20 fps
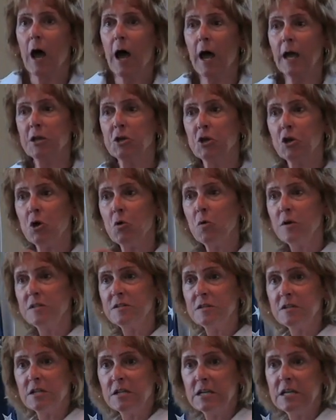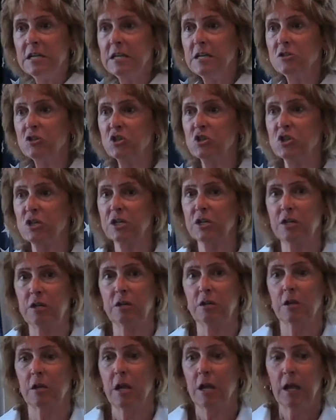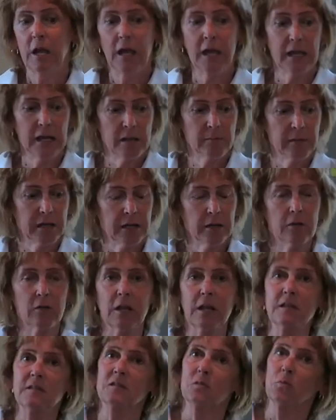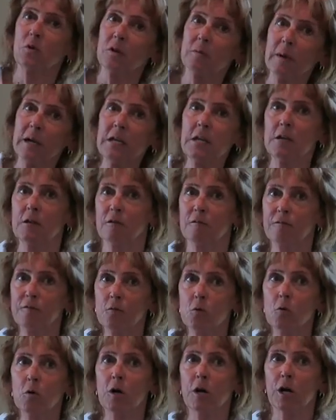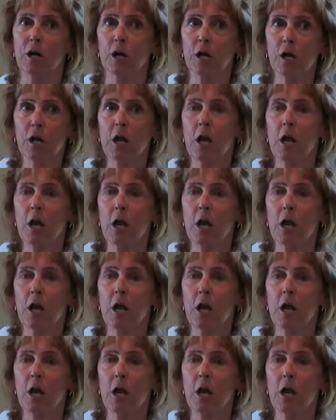I go into the kitchen and I'm like, okay, so what am I here for?"